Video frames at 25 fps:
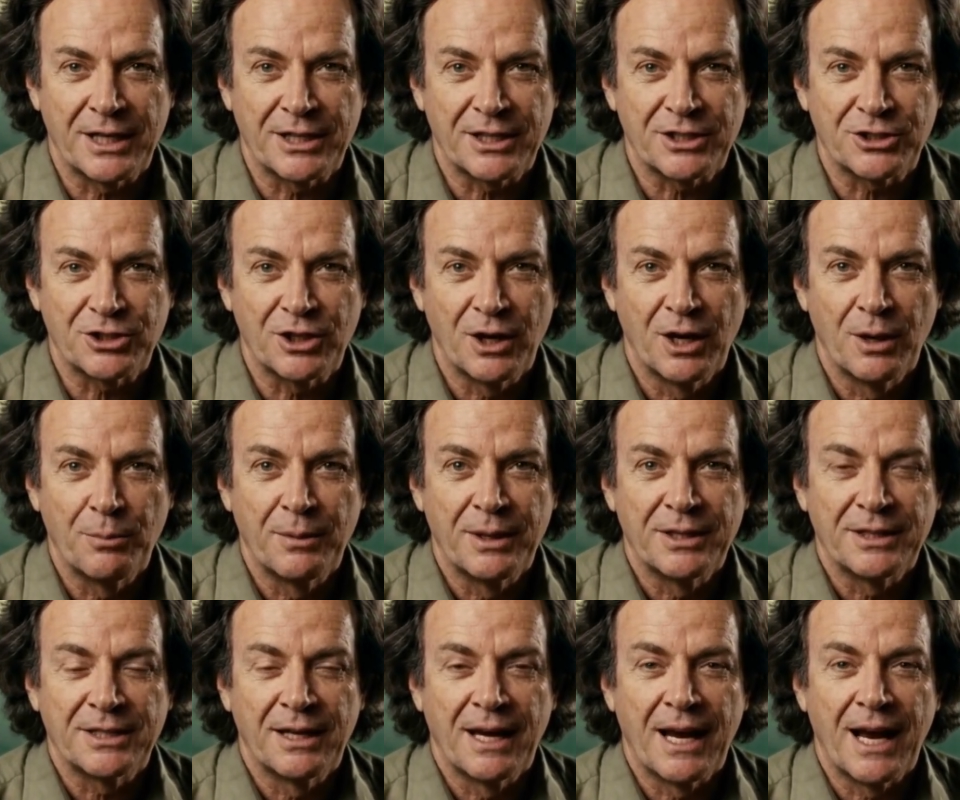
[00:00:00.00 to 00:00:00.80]

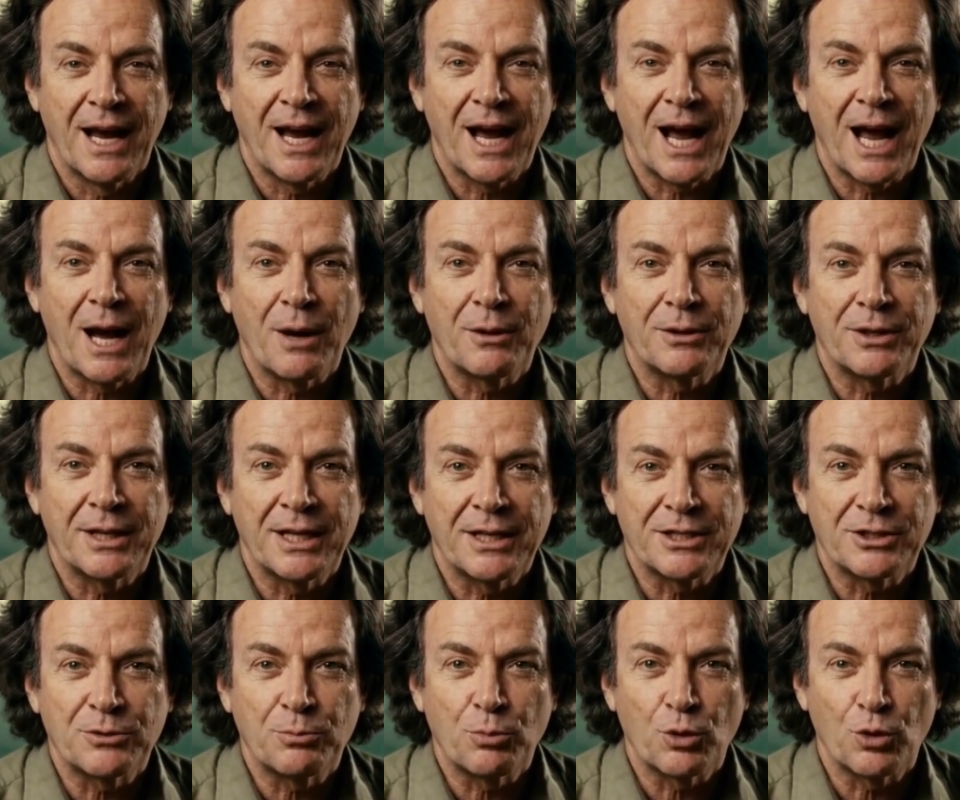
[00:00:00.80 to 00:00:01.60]
determines how
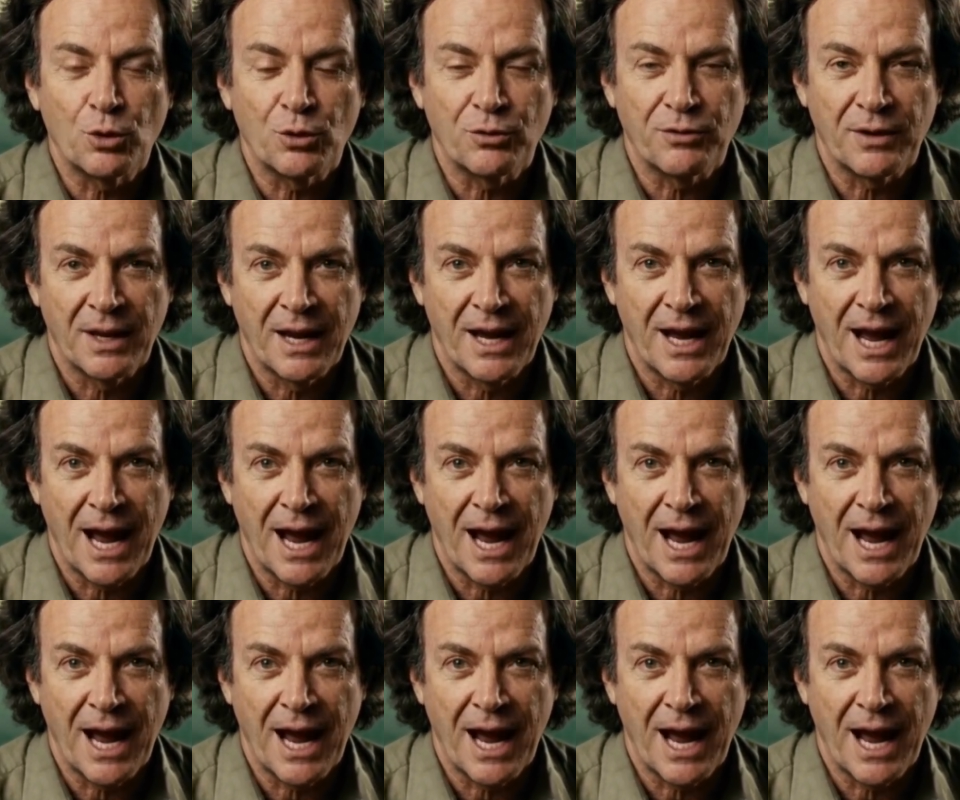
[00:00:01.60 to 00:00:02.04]
things move,